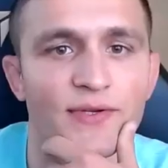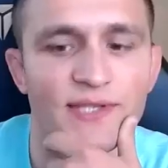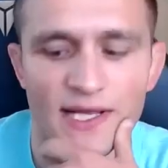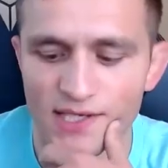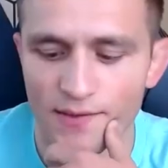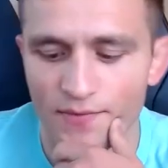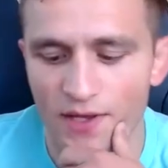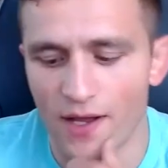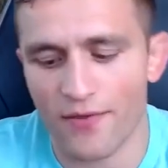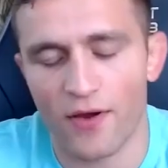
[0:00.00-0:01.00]
you said
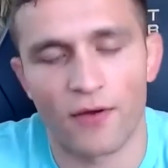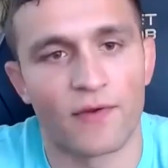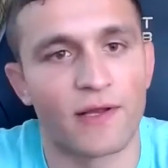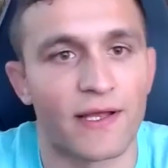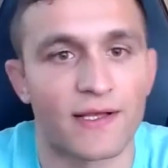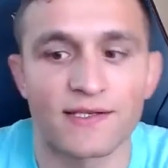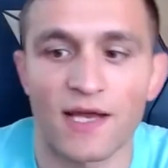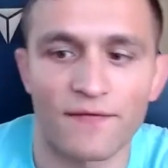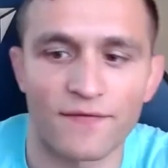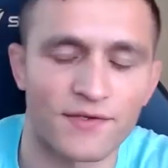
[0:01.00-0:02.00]
something I thought really
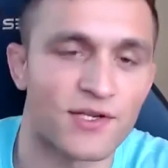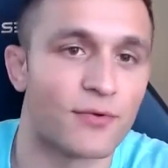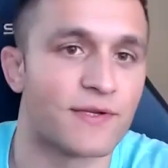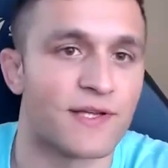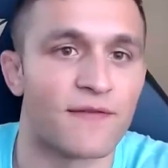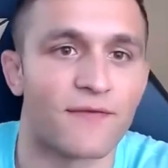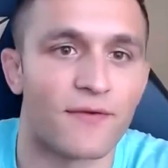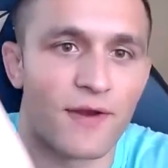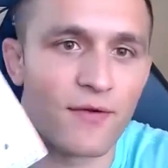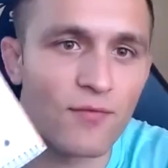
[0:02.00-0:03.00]
insightful, so
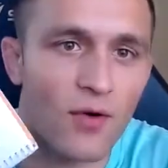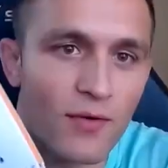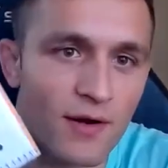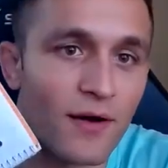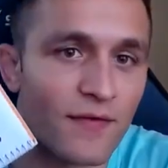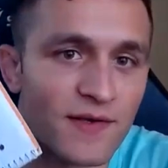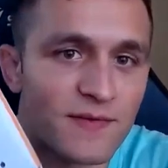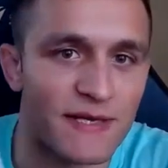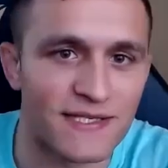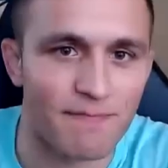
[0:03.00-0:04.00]
insightful that I wrote it on this
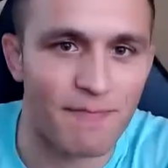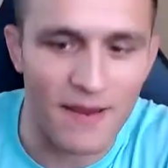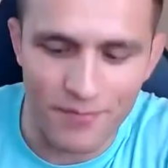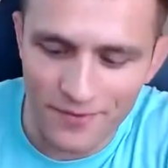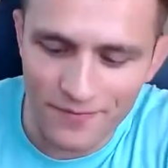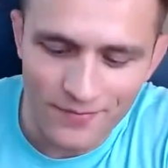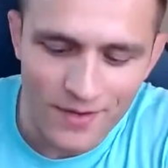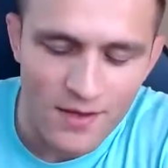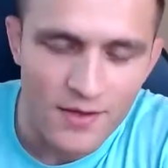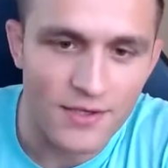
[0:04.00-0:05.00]
piece of paper.
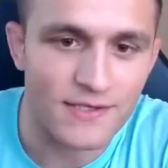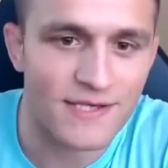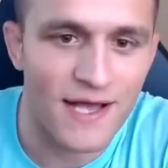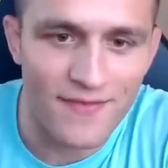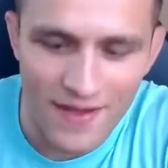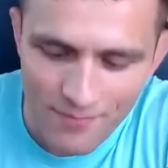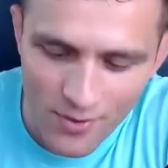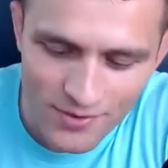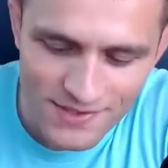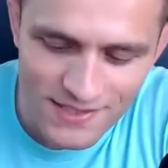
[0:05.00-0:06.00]
You said that
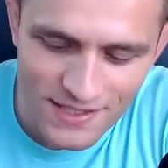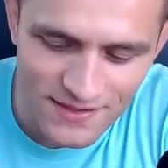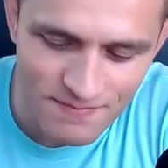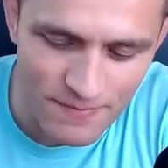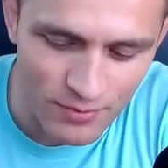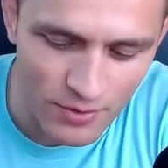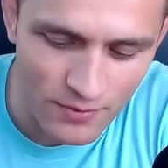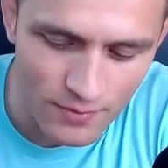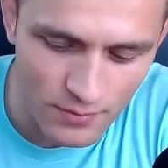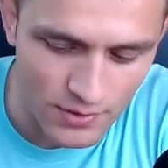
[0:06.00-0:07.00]
most
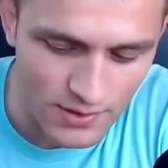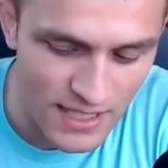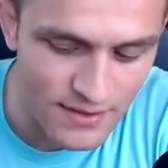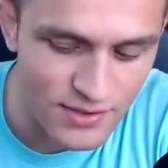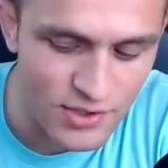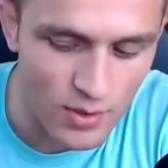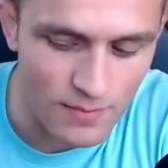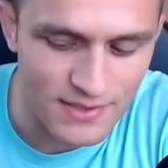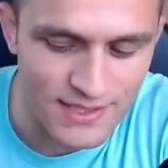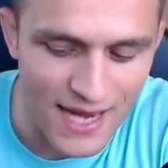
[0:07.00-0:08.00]
salespeople will tend to
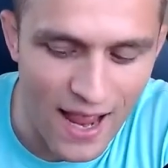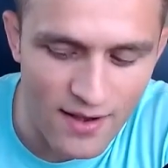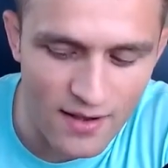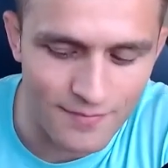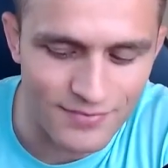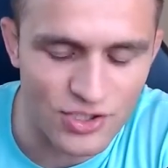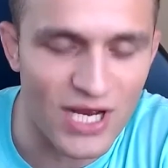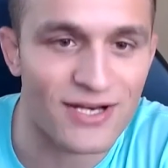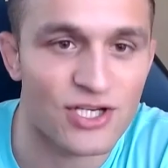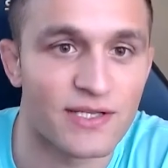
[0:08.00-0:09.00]
attack
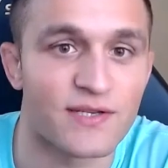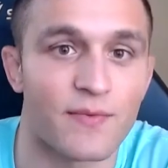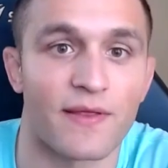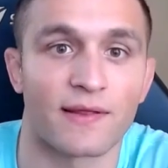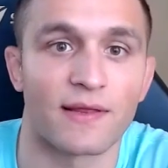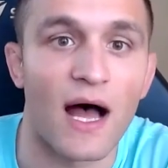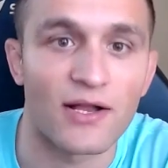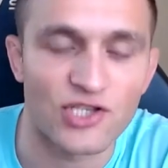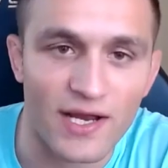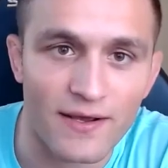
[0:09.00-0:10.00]
objections with
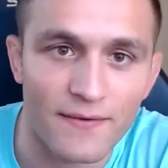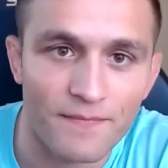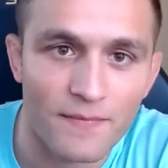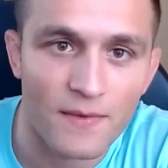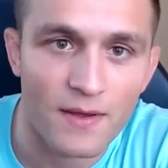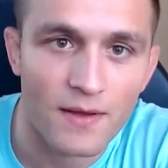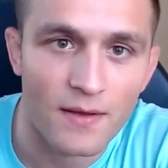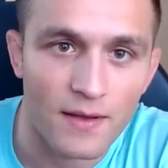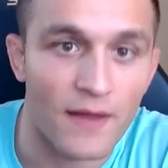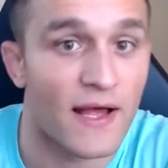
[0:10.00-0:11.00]
logic,
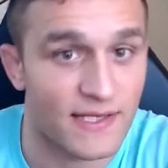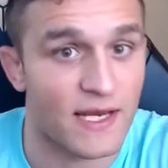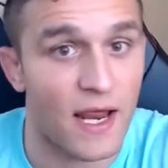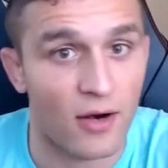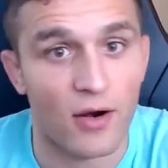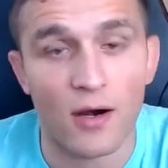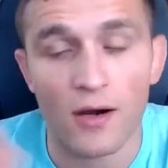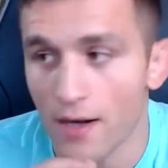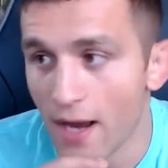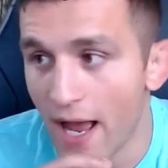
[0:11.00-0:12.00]
and that's an
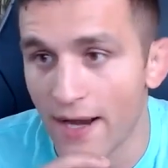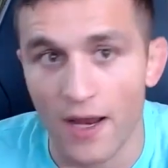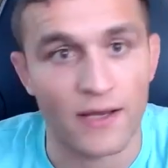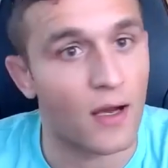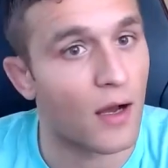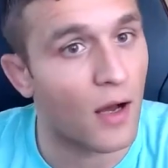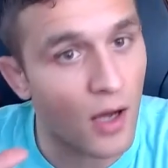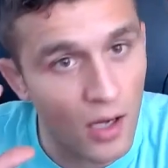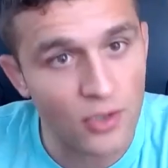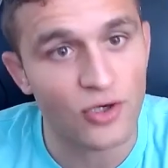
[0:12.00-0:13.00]
error. And I
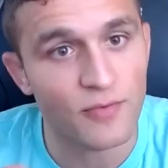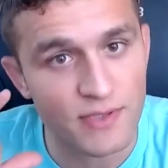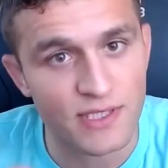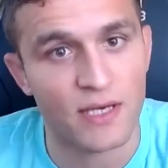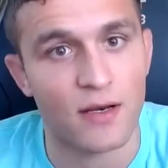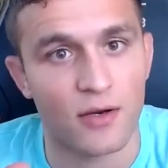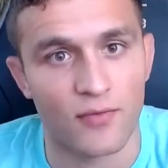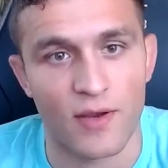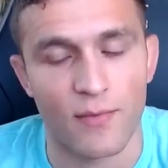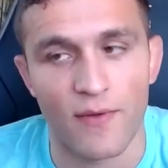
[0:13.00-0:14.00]
100%
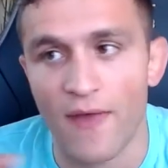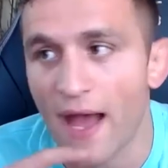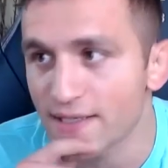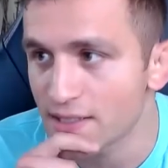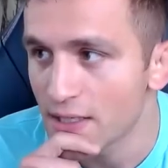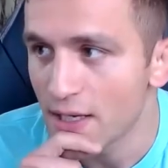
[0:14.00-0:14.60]
agree with that.